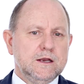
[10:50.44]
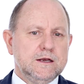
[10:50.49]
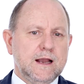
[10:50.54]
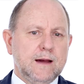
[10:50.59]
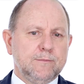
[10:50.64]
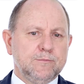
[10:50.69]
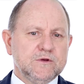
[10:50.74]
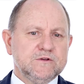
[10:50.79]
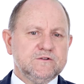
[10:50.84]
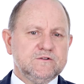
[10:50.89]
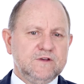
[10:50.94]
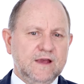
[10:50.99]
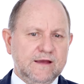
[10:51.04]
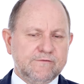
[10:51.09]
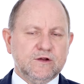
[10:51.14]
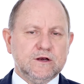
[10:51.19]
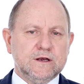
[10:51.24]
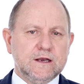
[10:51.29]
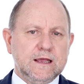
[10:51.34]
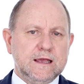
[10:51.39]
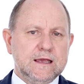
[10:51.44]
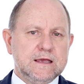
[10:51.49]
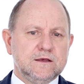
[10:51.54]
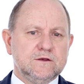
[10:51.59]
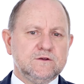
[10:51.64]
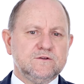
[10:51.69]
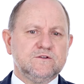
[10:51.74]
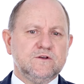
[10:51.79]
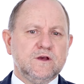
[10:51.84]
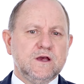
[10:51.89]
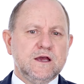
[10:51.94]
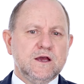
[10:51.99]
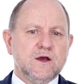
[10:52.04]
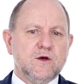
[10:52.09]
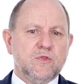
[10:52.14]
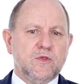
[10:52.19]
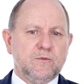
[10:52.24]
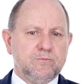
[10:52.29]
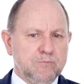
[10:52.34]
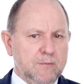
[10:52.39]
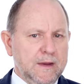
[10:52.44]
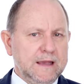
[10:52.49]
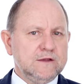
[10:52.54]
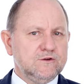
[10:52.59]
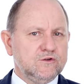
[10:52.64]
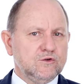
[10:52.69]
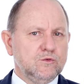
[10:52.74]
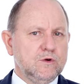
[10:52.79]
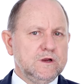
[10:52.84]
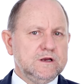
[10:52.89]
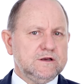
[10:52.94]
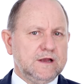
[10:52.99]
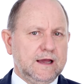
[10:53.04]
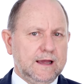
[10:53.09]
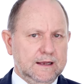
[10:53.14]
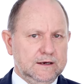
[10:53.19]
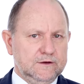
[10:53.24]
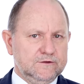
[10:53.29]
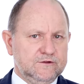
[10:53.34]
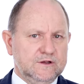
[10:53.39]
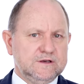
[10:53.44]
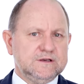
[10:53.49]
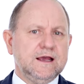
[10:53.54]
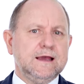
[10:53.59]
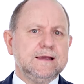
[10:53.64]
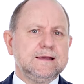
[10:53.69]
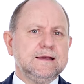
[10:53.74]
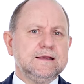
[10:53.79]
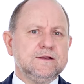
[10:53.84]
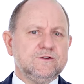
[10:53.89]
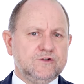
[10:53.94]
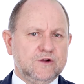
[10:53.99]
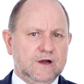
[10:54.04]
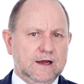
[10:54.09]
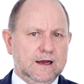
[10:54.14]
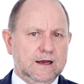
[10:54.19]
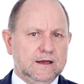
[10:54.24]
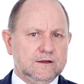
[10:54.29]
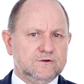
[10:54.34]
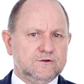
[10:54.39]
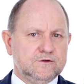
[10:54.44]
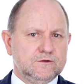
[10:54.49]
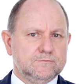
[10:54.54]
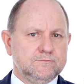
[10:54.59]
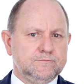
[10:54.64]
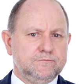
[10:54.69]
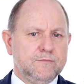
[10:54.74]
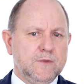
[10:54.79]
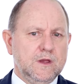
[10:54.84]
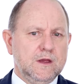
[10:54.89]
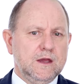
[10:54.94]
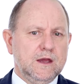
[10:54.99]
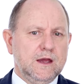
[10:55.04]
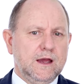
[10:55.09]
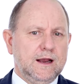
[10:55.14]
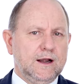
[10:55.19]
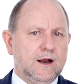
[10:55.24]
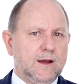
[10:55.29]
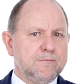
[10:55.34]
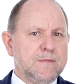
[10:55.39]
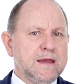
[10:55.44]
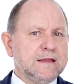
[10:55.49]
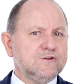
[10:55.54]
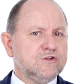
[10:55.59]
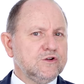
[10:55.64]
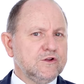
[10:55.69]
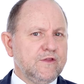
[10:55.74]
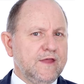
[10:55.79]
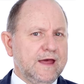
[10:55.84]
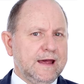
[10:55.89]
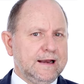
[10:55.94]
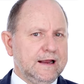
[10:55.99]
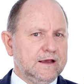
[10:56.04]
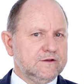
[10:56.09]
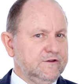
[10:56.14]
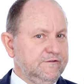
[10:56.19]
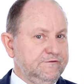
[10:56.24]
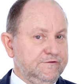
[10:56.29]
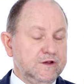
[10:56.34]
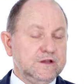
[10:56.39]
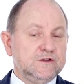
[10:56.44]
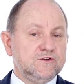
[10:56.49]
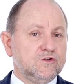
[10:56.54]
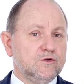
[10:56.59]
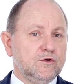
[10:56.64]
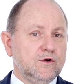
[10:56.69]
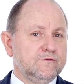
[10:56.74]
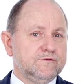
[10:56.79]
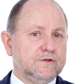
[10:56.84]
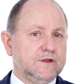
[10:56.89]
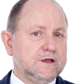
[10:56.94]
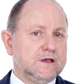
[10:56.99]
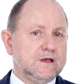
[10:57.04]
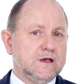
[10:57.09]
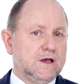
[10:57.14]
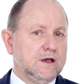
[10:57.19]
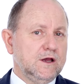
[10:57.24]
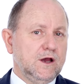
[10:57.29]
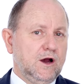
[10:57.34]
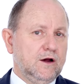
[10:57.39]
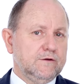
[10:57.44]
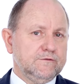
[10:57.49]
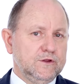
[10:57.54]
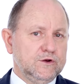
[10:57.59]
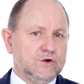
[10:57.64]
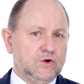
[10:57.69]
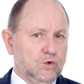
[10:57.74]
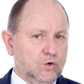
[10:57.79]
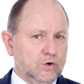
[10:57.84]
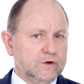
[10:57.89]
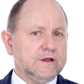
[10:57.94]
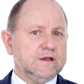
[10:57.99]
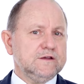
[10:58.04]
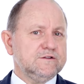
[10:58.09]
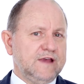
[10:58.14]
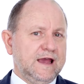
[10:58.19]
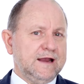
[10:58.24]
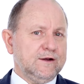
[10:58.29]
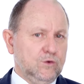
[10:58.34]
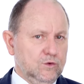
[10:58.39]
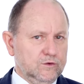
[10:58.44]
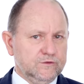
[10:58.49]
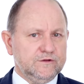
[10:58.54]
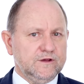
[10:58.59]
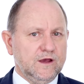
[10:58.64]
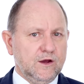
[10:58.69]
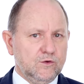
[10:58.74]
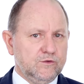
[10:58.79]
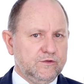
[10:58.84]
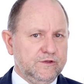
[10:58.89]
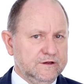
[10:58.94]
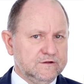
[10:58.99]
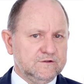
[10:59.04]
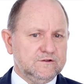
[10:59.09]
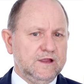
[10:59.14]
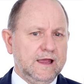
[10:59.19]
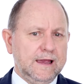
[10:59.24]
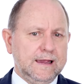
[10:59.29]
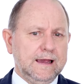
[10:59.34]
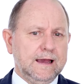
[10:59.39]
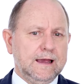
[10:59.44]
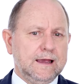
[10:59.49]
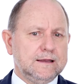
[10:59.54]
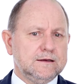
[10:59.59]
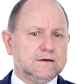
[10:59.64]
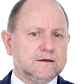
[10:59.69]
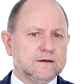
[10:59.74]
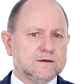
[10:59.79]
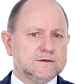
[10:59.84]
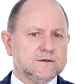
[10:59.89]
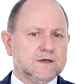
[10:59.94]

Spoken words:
Number seven is the major retailers are taking charge. And I mentioned that as a feature of the noughties and also this decade.